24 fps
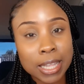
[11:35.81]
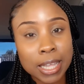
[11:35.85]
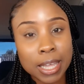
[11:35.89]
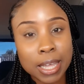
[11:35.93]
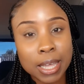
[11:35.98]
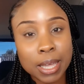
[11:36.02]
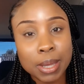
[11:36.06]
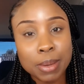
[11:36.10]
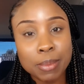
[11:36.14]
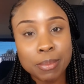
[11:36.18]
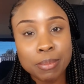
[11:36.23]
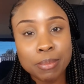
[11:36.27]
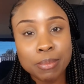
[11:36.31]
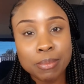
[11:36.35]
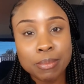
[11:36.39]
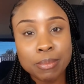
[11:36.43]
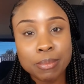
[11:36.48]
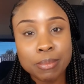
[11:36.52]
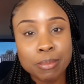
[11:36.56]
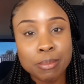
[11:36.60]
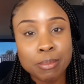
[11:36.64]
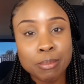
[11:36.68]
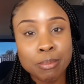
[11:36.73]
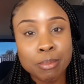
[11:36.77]
the
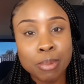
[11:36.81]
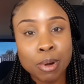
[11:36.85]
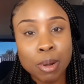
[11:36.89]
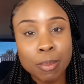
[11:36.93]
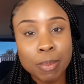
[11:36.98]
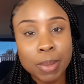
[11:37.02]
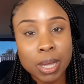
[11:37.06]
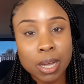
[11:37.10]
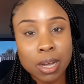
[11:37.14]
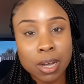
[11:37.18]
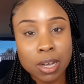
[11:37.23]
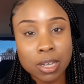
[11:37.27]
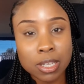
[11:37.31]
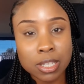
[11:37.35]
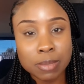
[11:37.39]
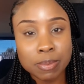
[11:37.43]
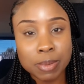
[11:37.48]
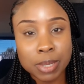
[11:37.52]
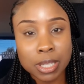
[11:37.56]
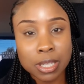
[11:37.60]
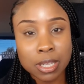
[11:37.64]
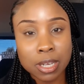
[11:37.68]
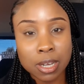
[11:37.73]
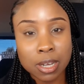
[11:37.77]
public
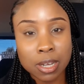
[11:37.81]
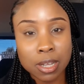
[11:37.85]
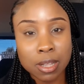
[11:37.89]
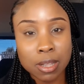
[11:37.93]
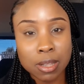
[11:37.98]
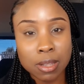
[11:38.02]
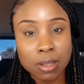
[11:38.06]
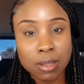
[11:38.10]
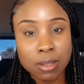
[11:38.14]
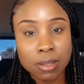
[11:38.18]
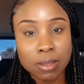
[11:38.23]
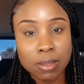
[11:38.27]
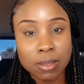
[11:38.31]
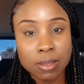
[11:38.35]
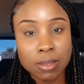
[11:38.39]
hospital,